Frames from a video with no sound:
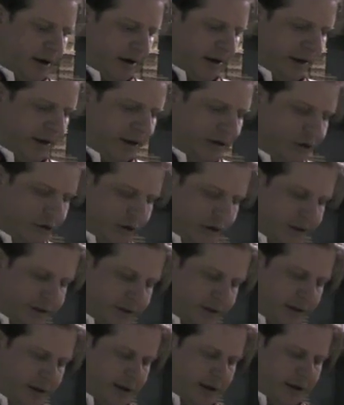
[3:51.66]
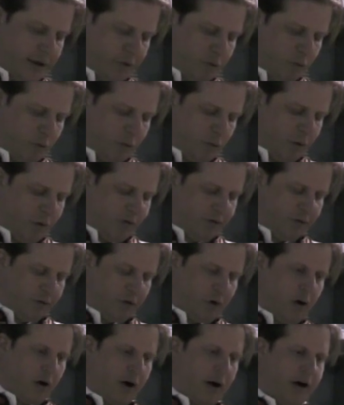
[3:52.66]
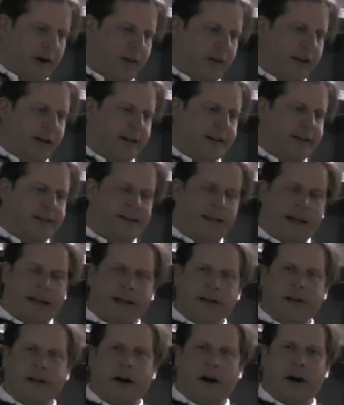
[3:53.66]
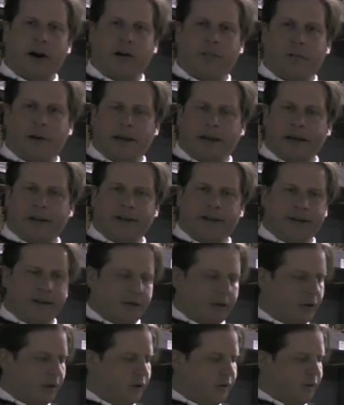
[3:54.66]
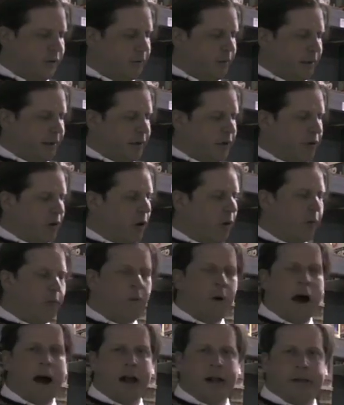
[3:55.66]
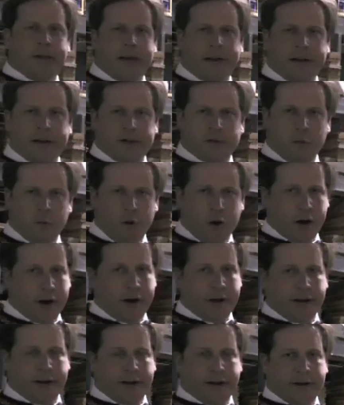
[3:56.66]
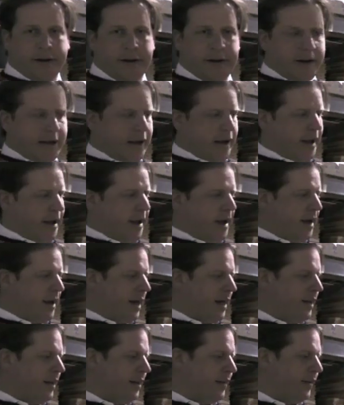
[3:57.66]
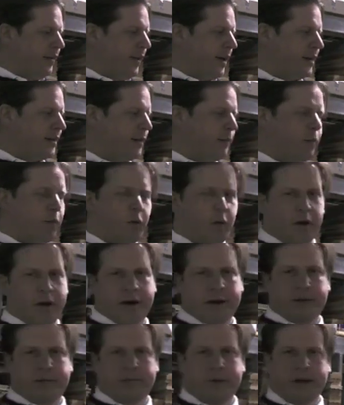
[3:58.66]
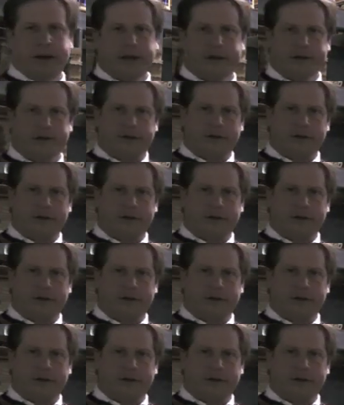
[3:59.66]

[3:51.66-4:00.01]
interesting floor that is stained dark, but yet but you know well that it's wood. And I think that that's important, because